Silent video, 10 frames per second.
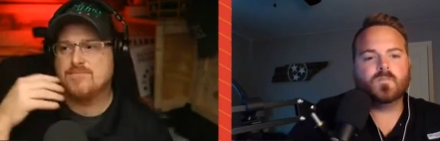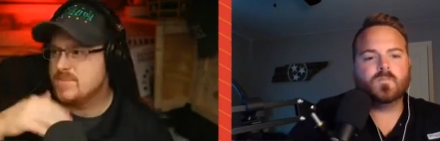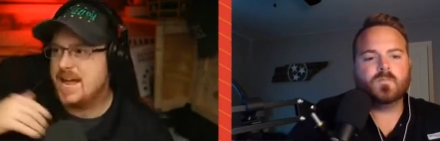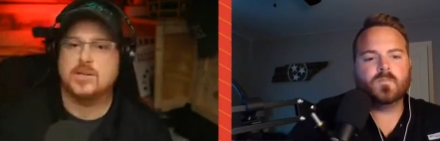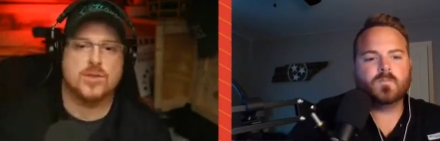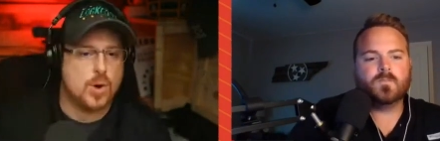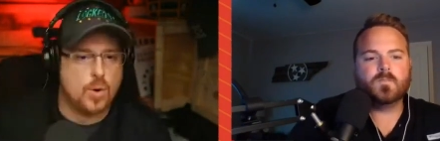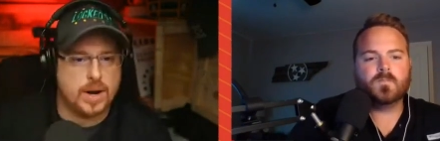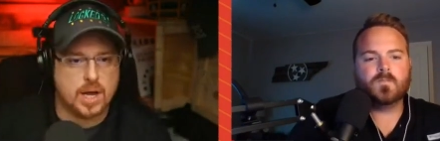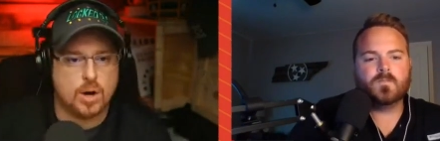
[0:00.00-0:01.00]
Speaker 1: not to throw
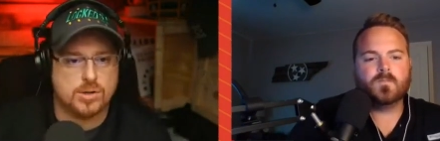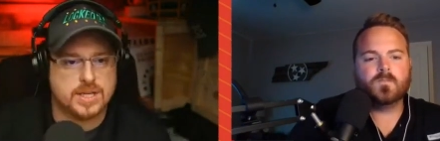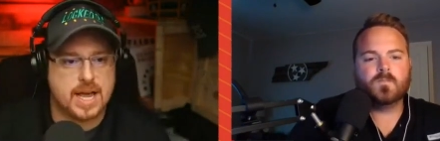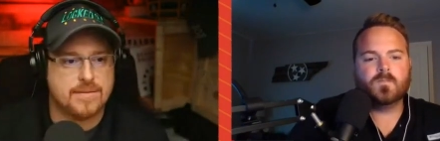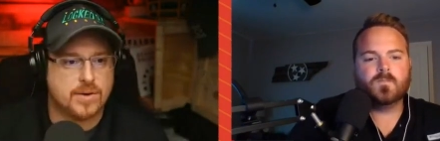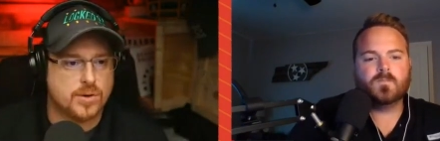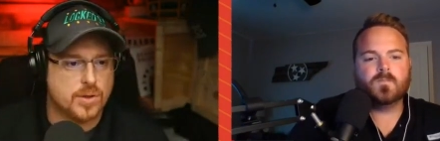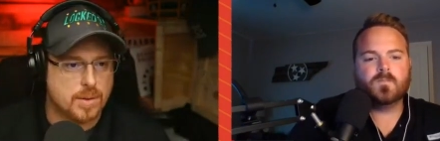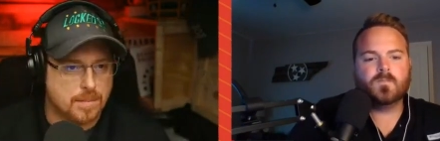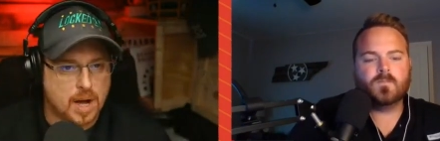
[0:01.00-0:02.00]
any coaching staff under the
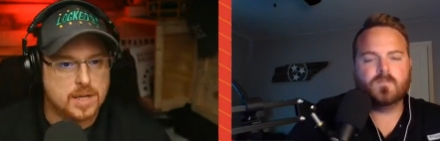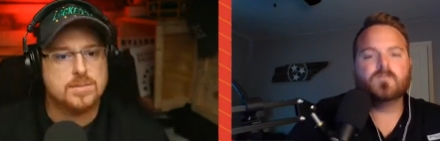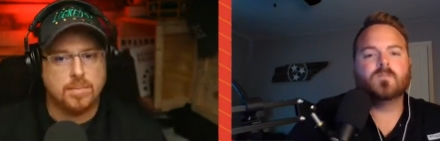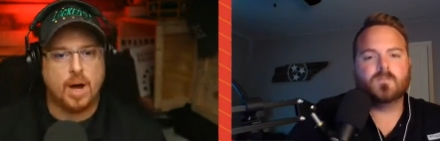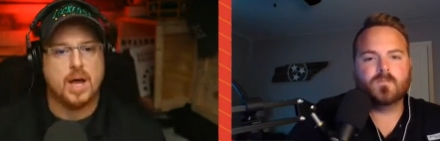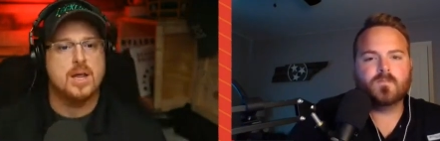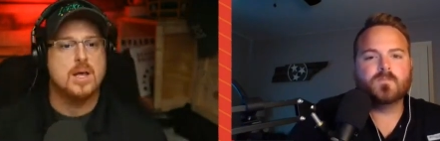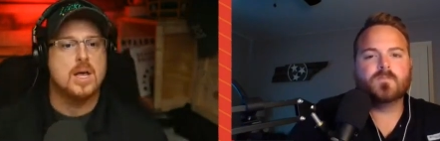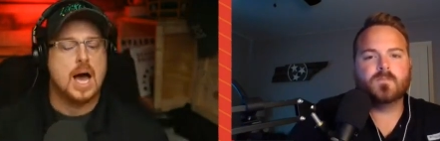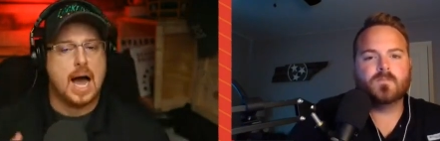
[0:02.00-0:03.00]
bus, but
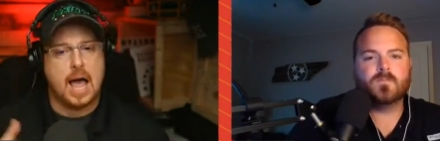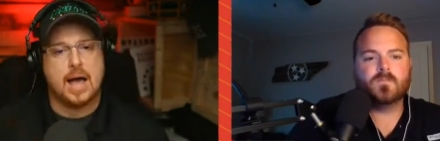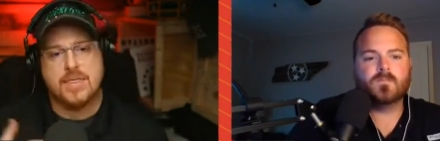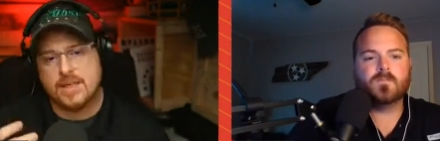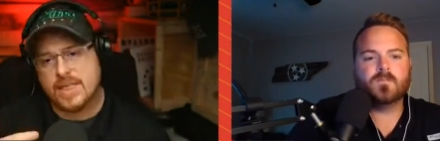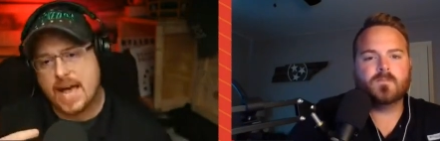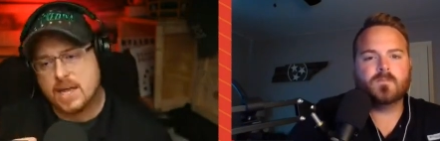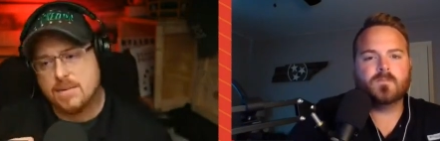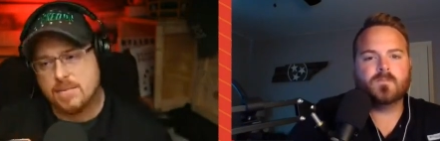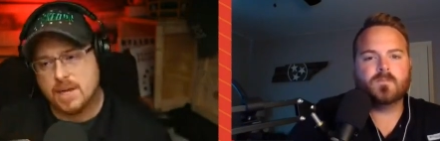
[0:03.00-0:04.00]
I, I think that
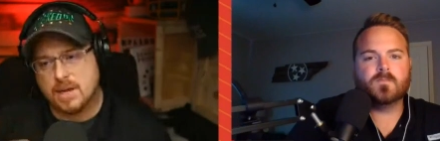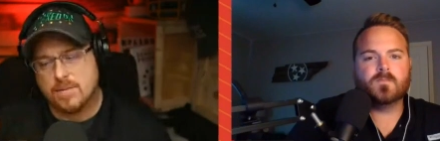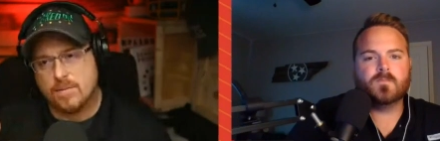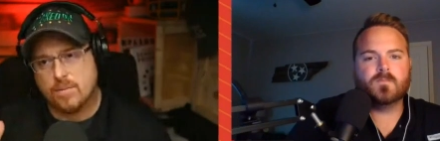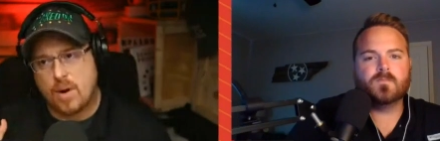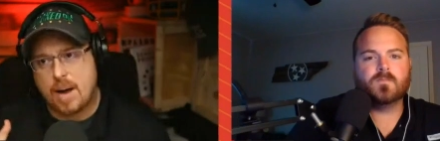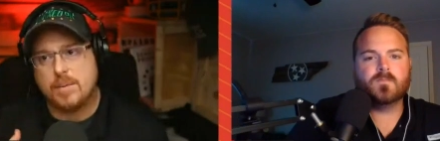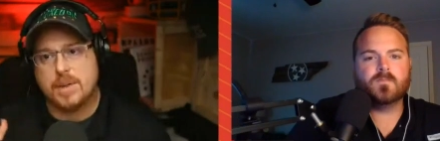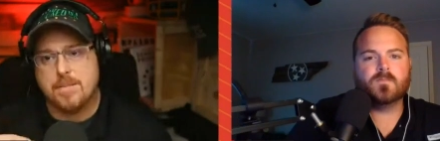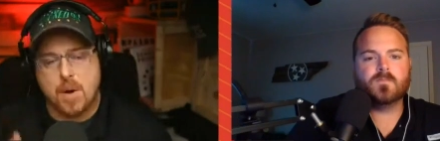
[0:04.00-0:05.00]
can be
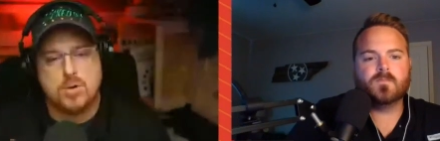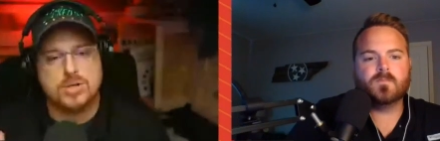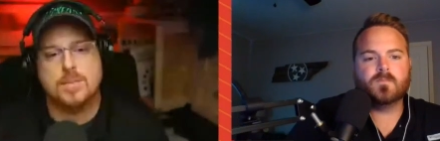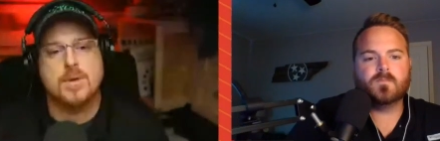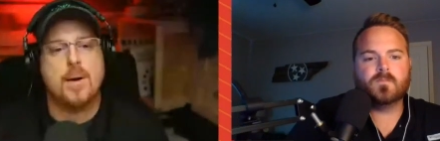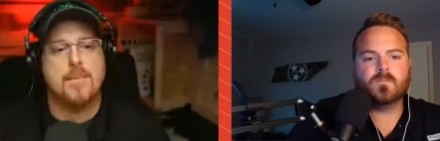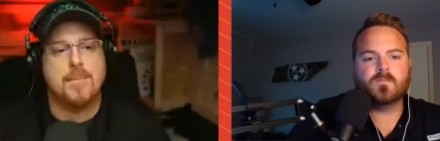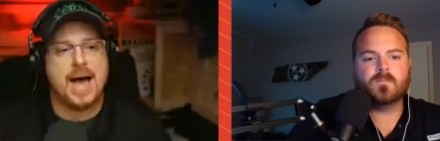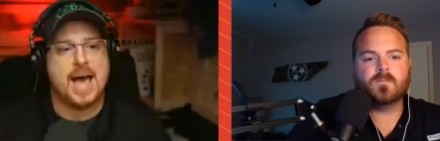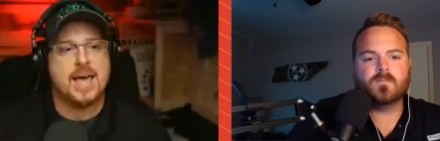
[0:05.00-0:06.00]
probably most summed up
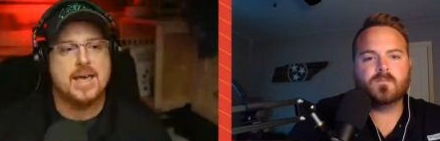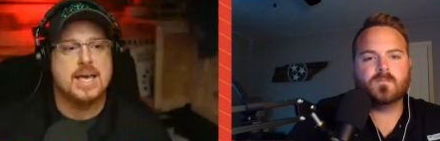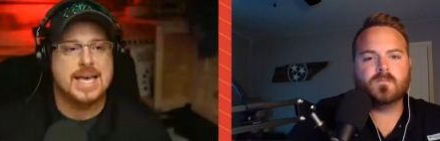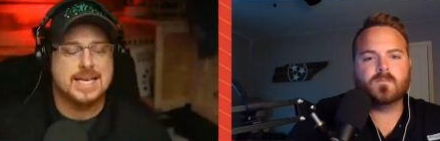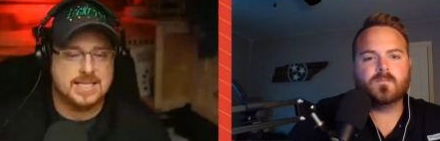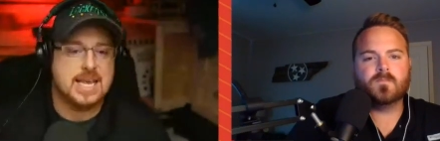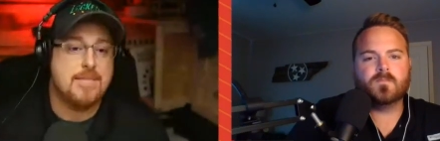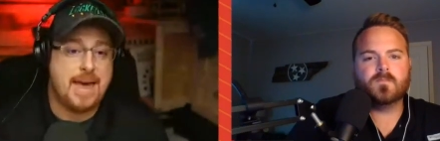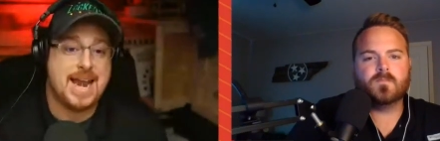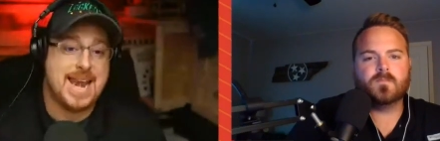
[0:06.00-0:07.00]
by his
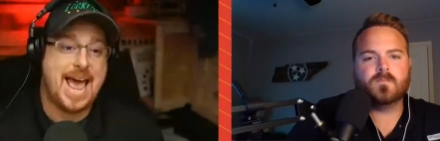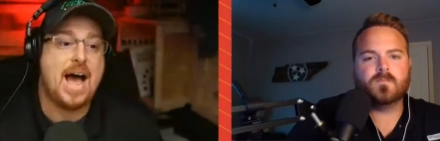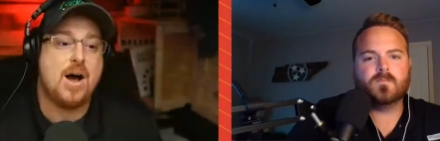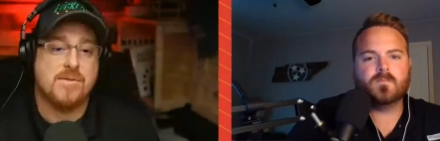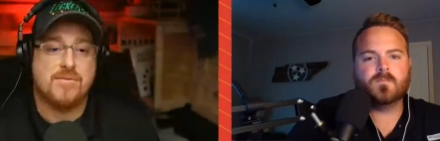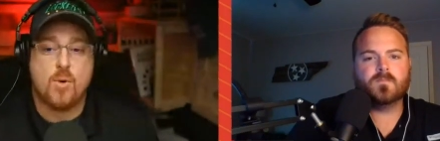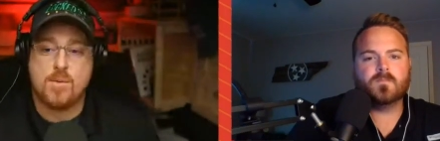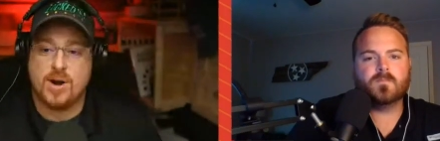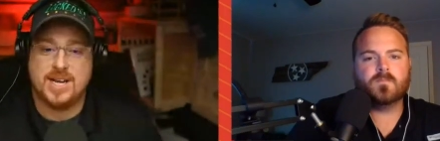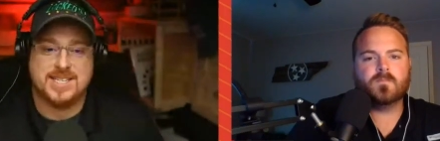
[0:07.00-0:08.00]
teammate now, but
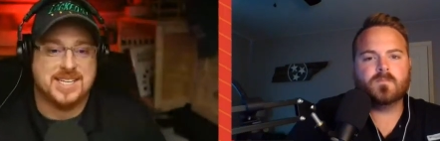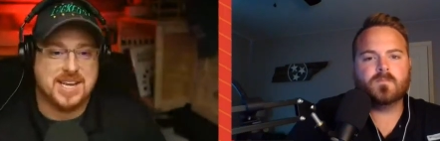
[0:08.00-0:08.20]
former SEC